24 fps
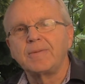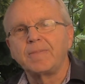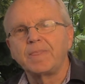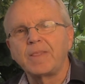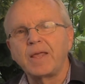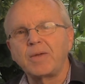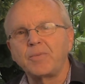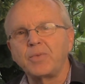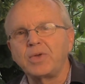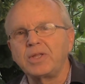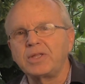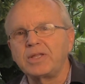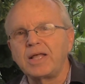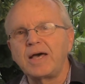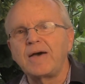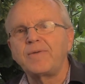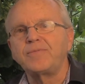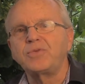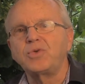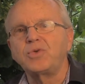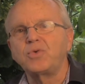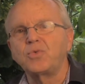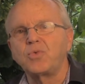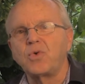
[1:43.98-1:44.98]
And we
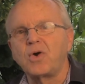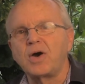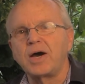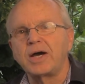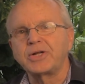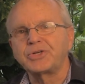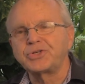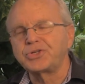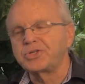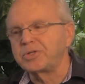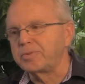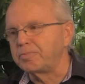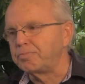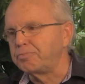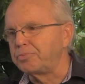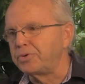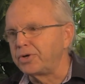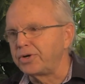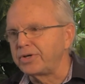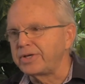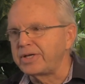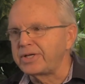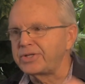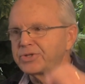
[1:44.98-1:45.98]
loved to watch the
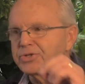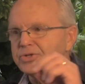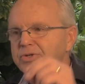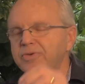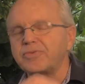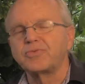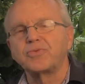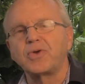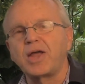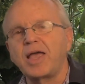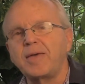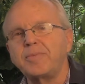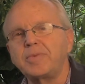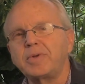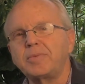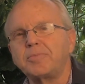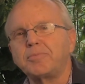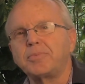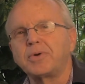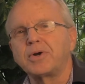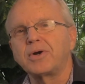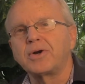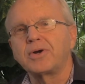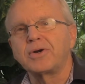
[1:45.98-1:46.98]
brilliance of Raymond
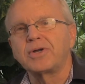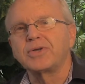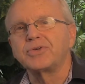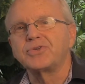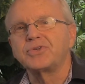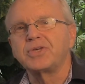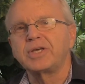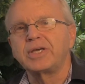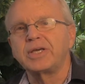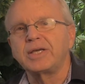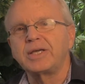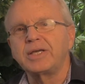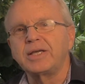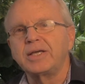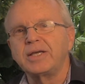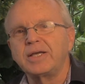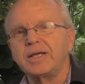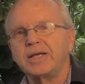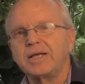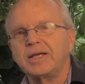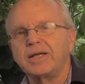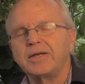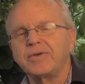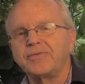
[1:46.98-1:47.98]
Burr as he
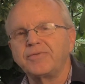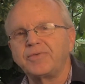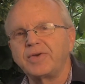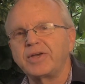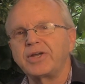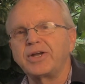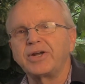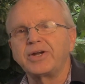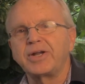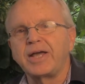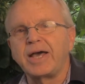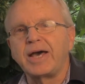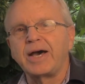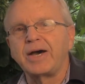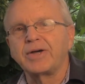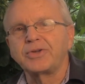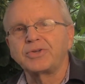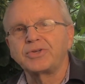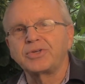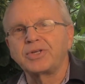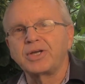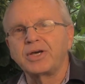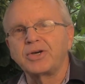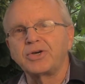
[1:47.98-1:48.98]
figured
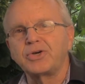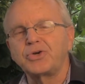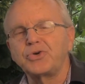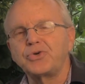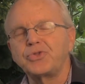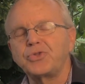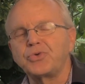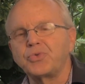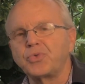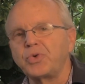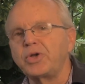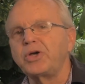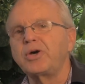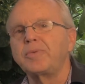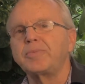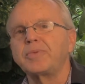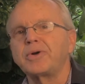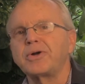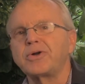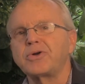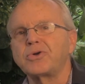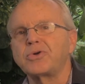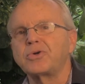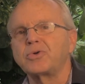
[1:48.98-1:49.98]
out who the real
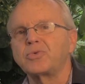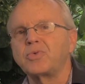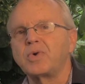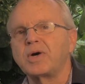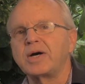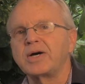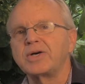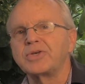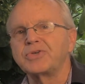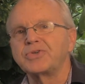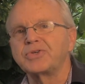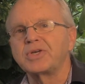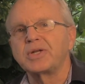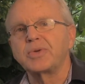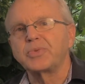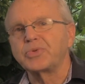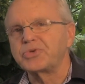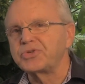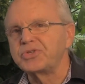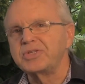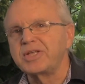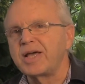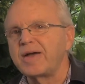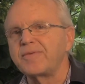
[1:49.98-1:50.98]
murderer was, and it
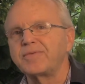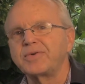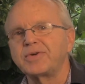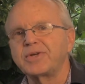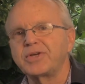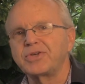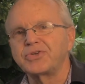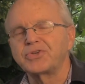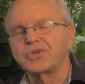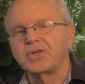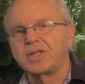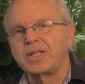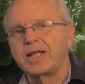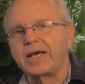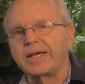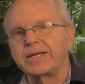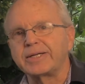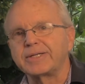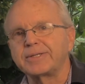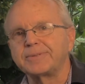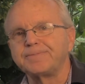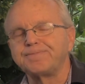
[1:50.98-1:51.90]
was never his client.